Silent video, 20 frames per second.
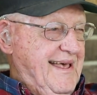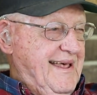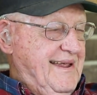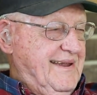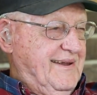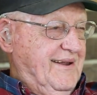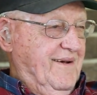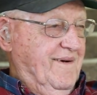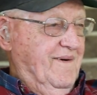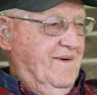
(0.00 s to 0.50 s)

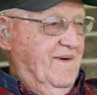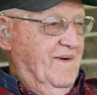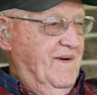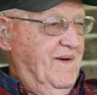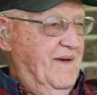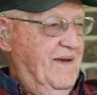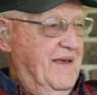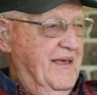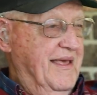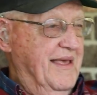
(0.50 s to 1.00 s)

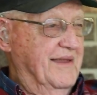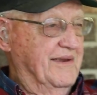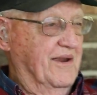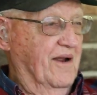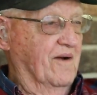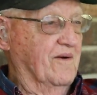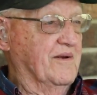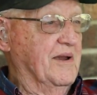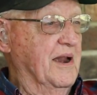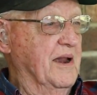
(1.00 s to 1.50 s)
So we
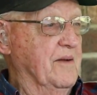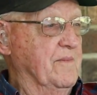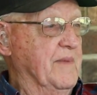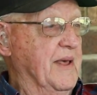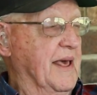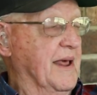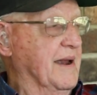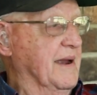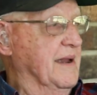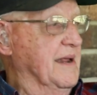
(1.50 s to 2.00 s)
talked a little
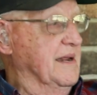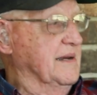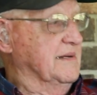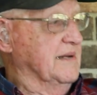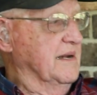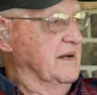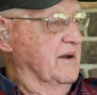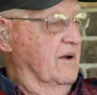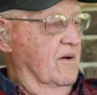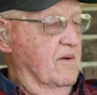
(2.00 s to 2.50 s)
bit, and he
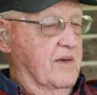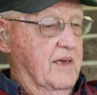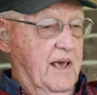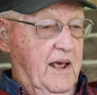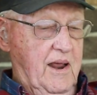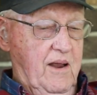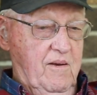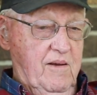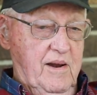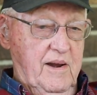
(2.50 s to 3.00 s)
said,
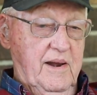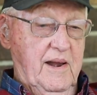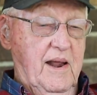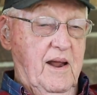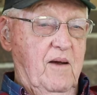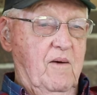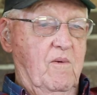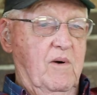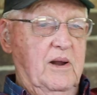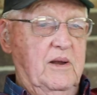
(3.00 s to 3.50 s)
okay, well,
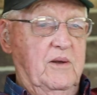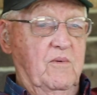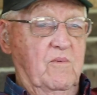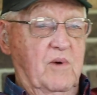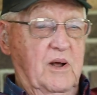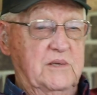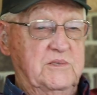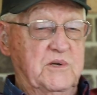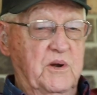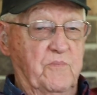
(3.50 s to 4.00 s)
now,
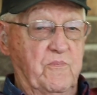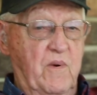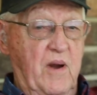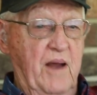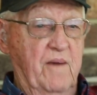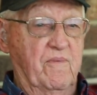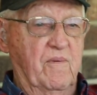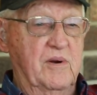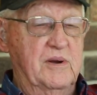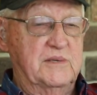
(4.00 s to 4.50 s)
what's your
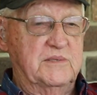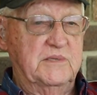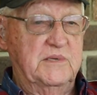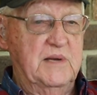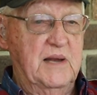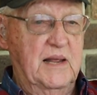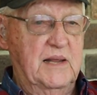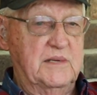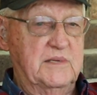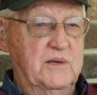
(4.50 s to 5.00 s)
preference?
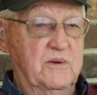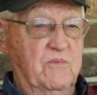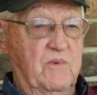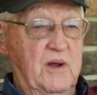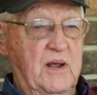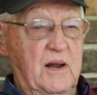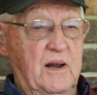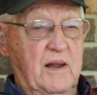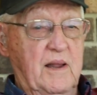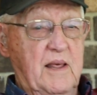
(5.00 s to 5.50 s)
And I said,
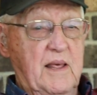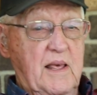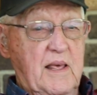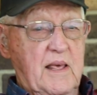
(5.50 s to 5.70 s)
well,